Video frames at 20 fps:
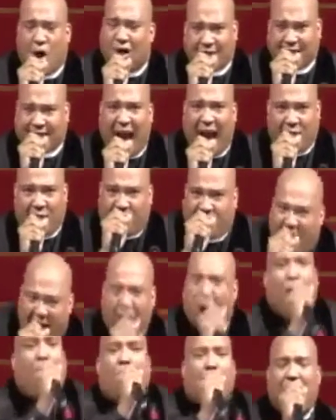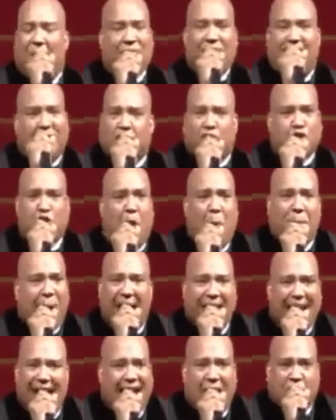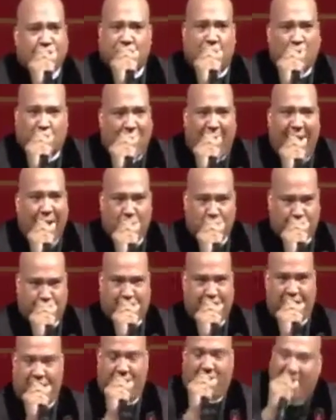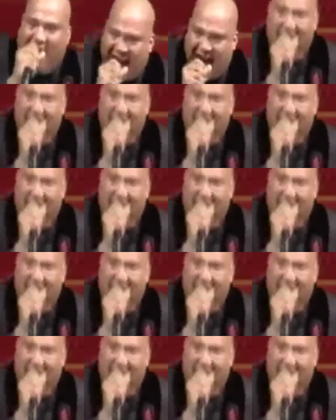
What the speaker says: yourself when there's nobody else around you